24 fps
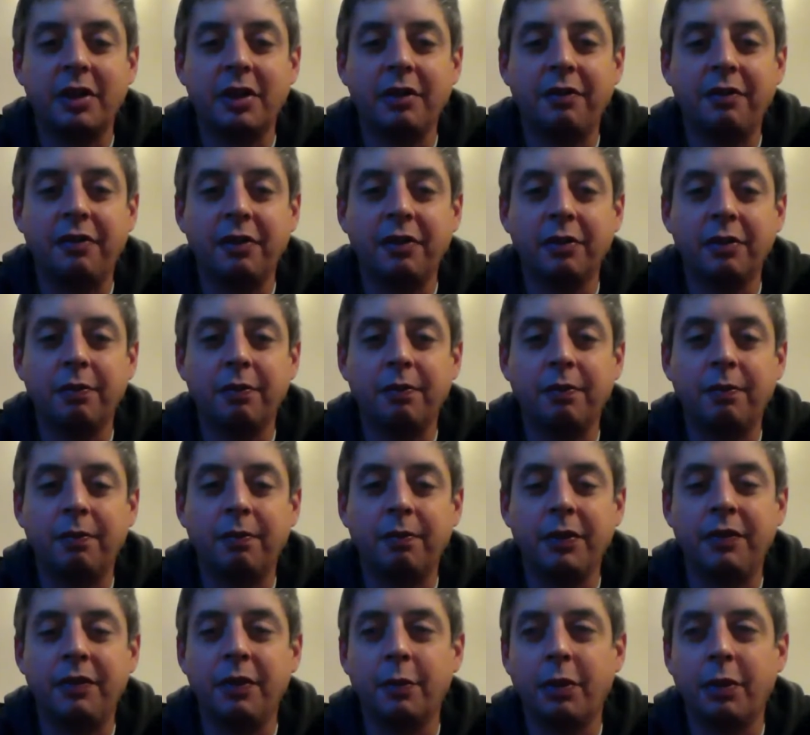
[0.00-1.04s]
So if
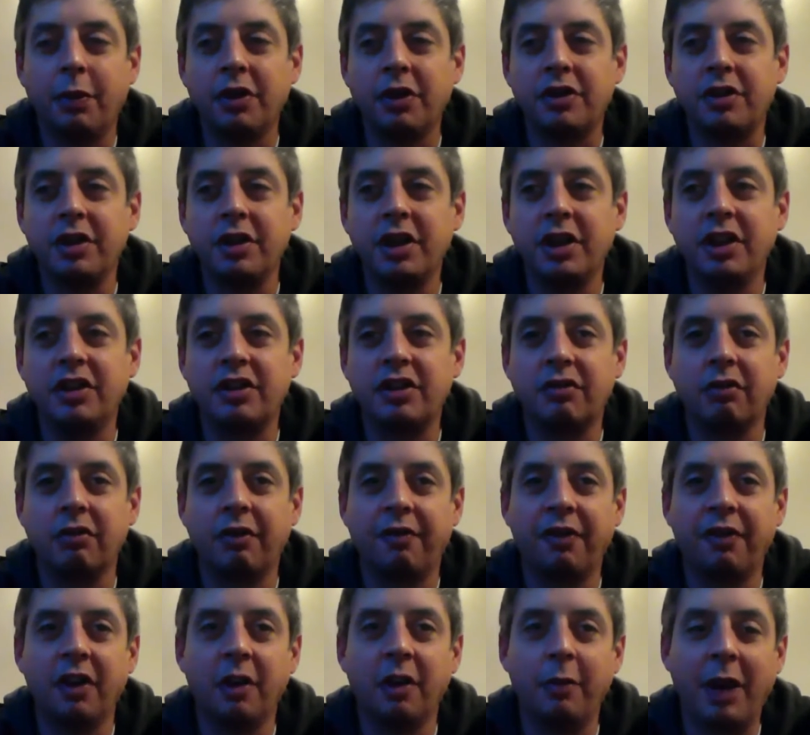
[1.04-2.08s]
your post needs
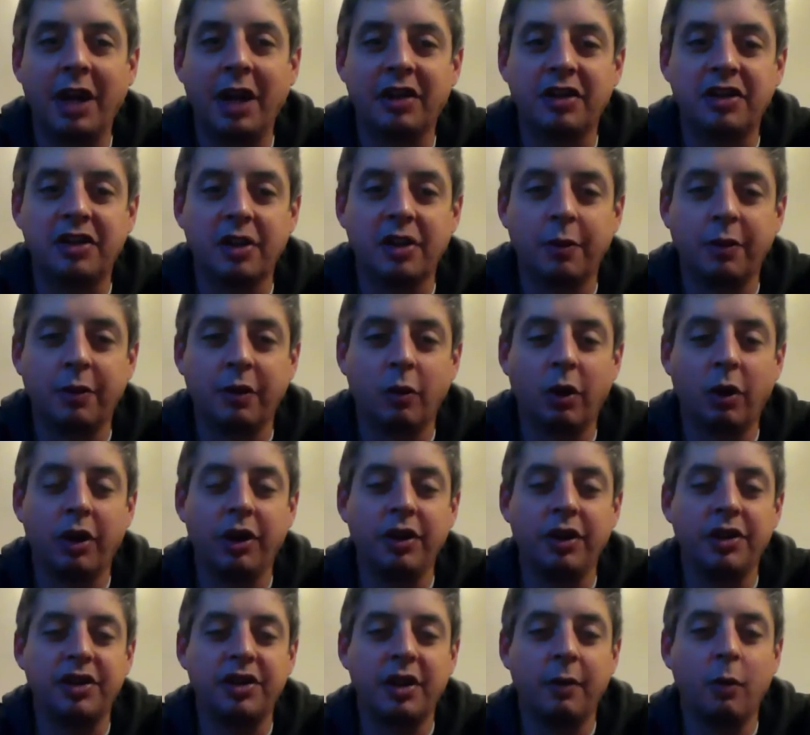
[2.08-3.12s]
to refer back to topic
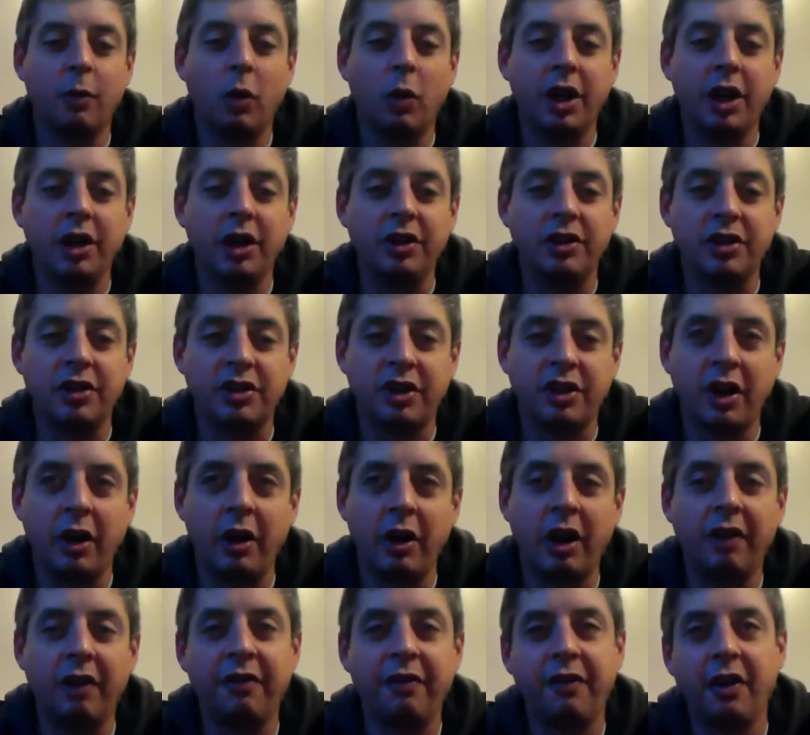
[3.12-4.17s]
1 in some way to
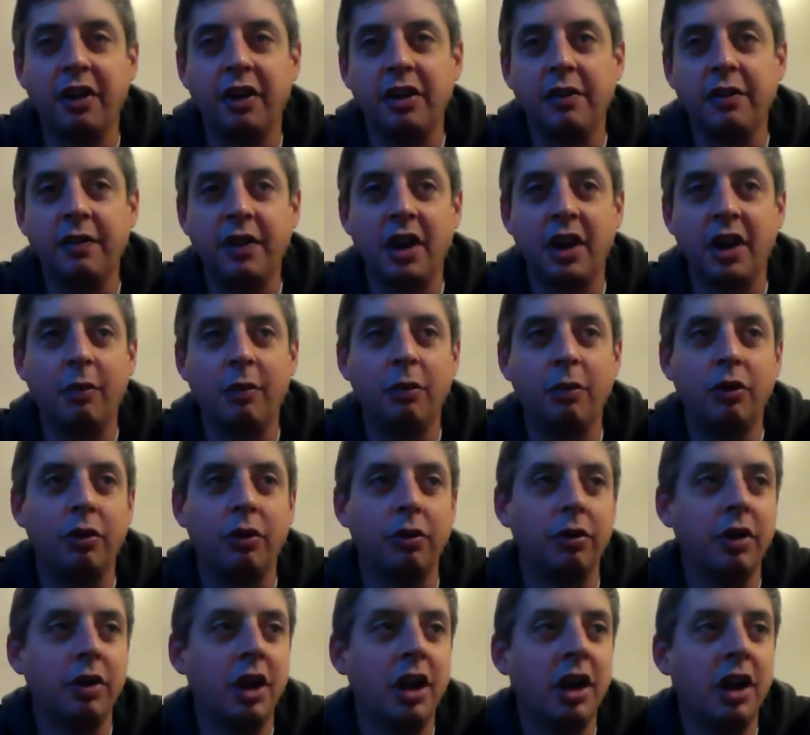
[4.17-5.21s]
show how far you've come
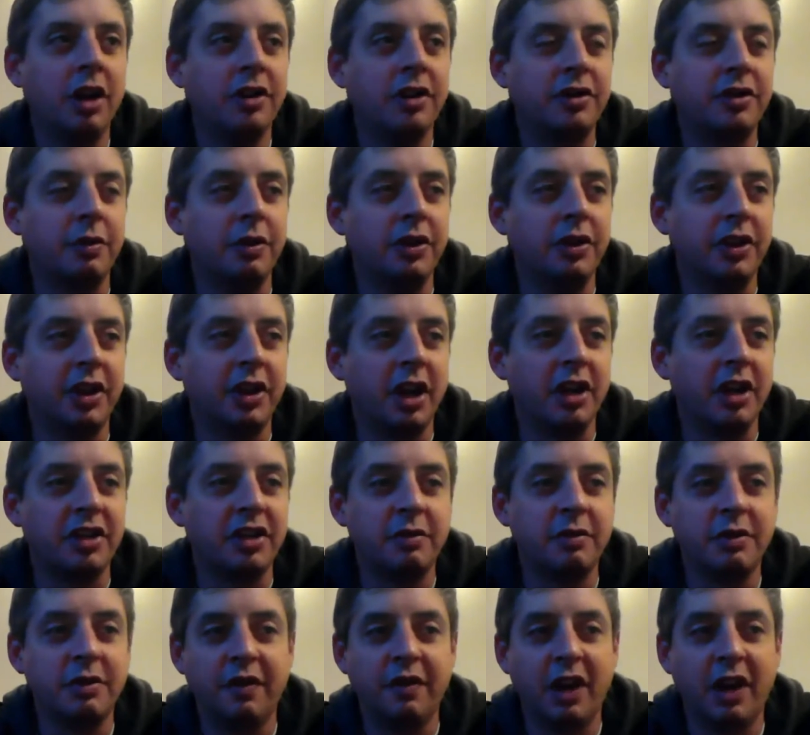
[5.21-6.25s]
or to indicate
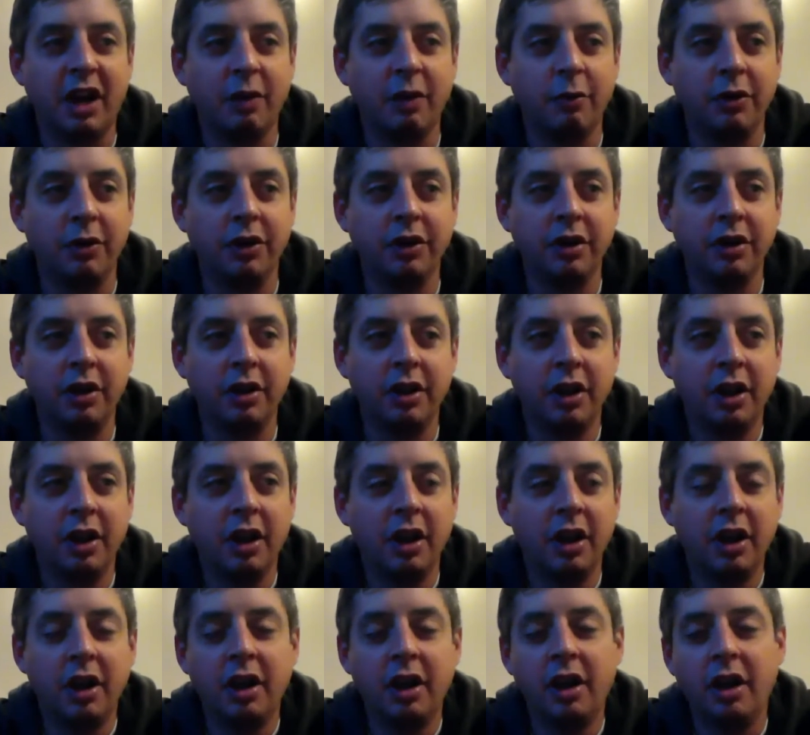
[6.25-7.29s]
some development,
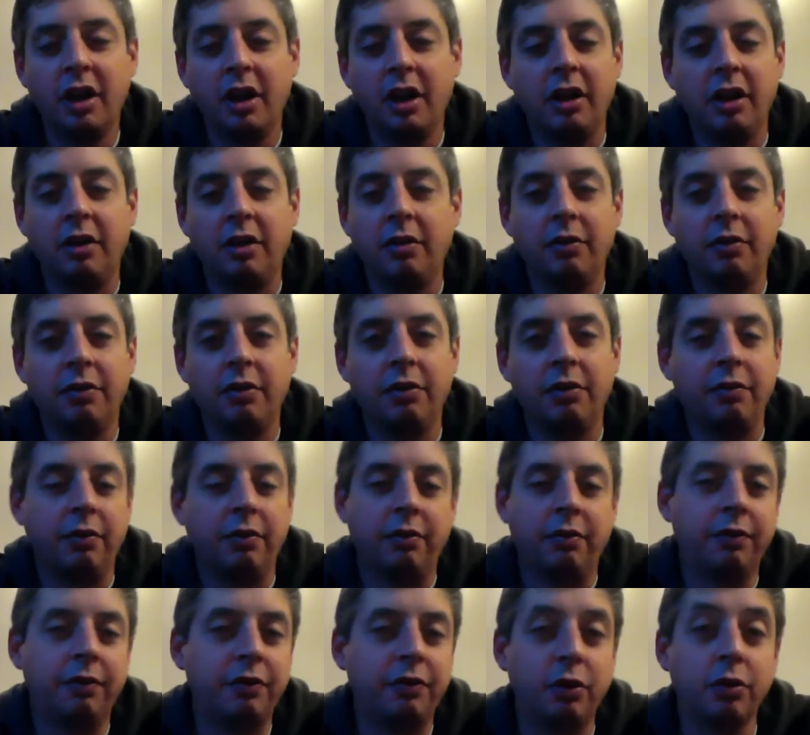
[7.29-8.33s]

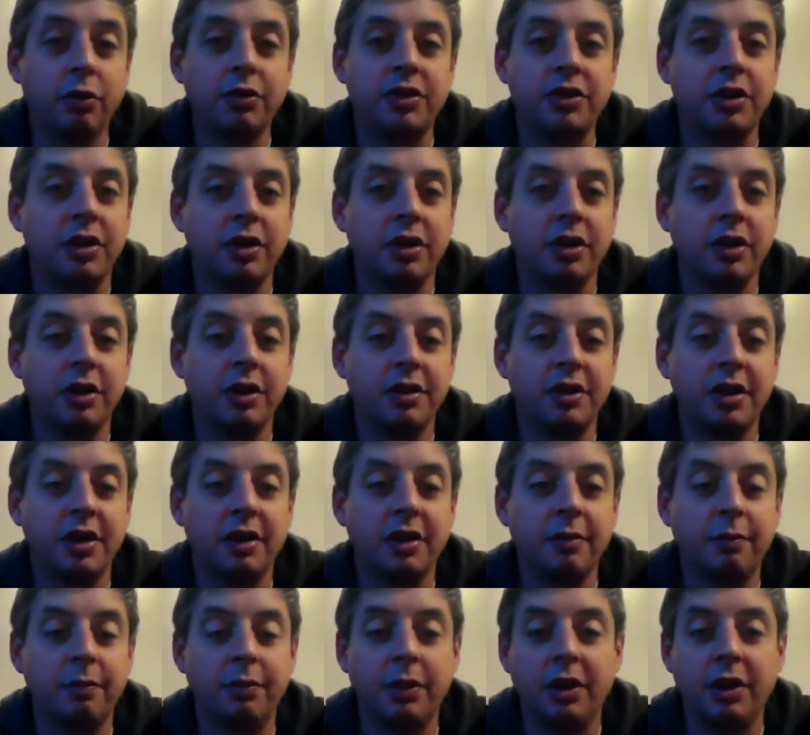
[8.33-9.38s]
of course you can
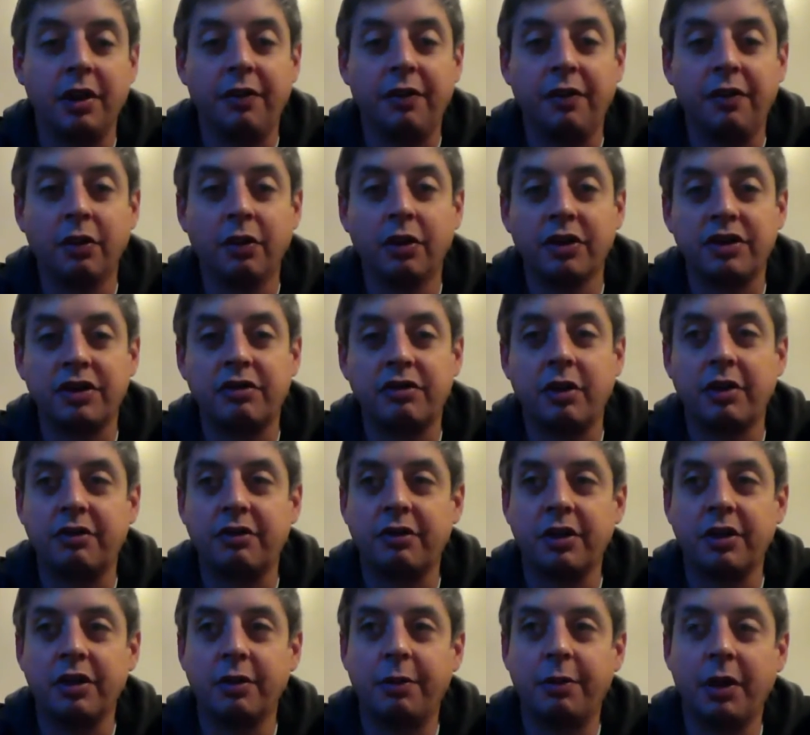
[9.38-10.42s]
use it. But if you're not
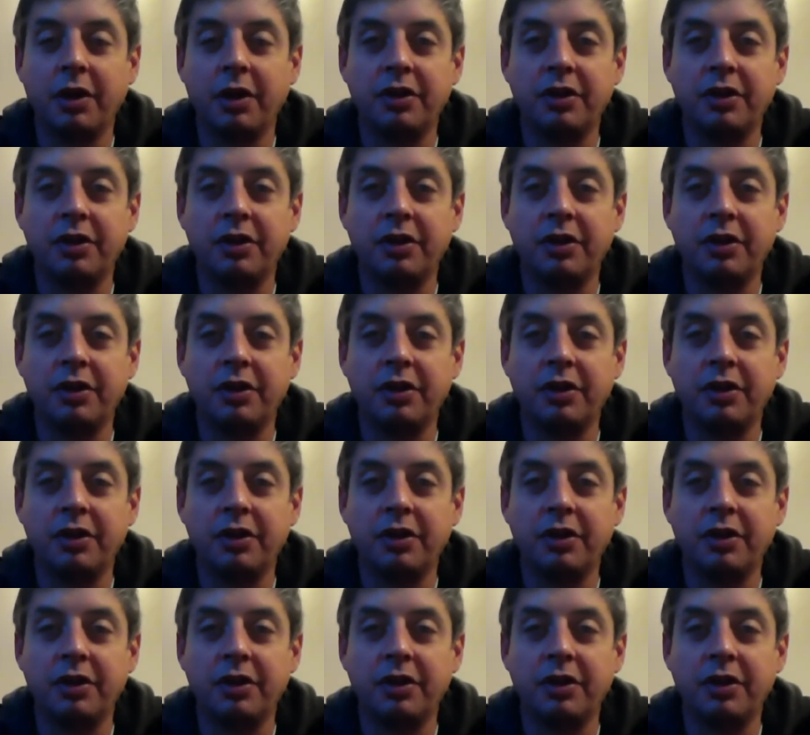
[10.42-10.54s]
structuring your